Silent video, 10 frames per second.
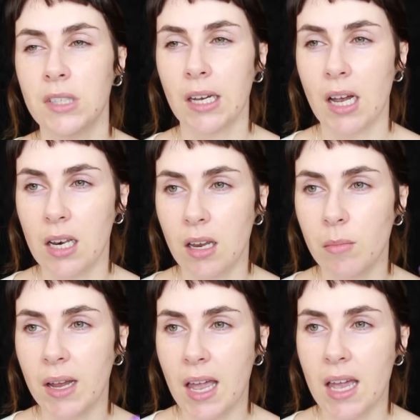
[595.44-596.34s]
Like, I,
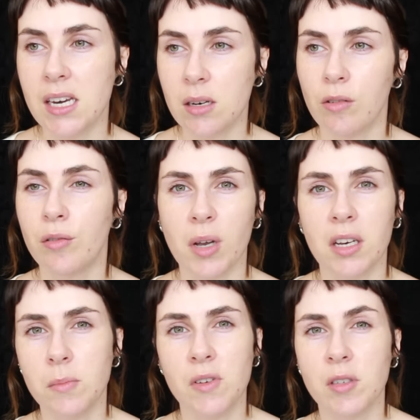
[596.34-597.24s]
in my head it'll
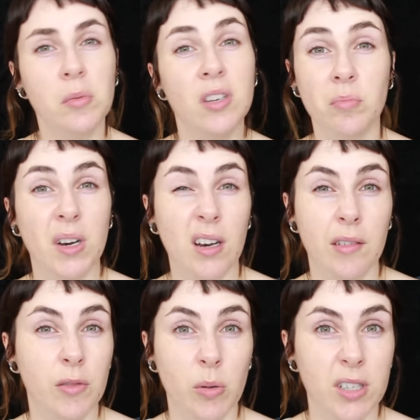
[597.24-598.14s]
remind me of something, but I'll
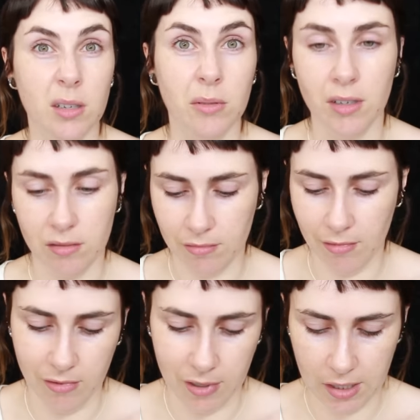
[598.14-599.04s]
have no idea what it,
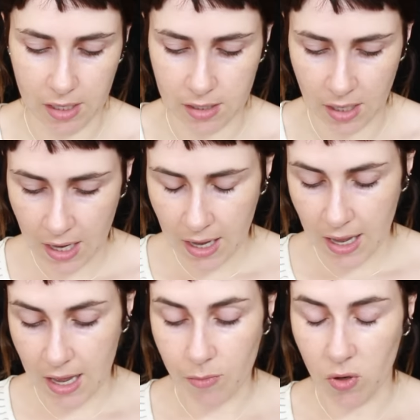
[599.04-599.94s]
what it is,
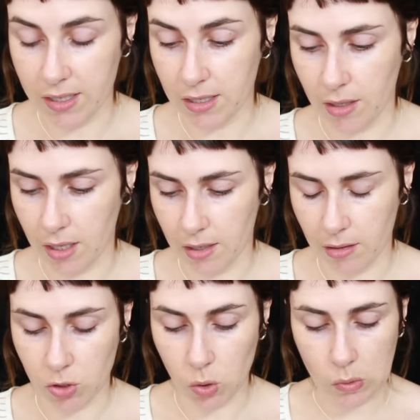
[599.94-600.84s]
um, unless I kind
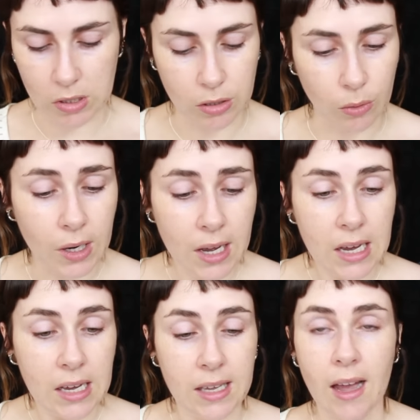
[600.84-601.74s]
of am told. So
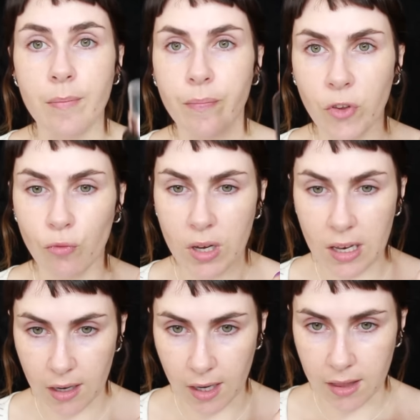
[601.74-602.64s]
yeah,
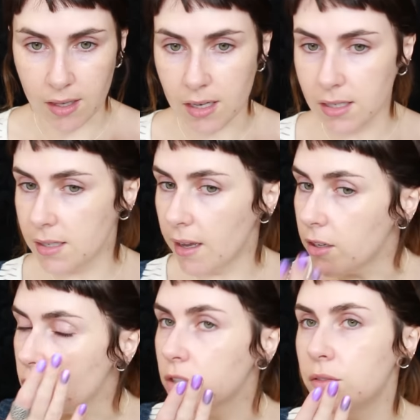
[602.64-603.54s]
really like this,
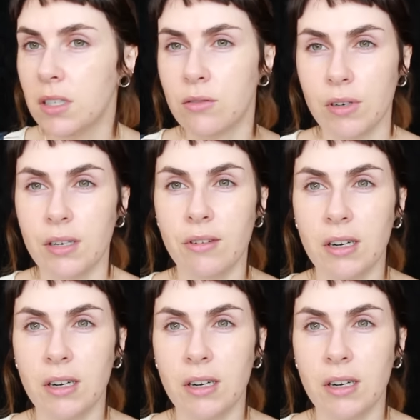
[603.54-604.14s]
and it just feels really,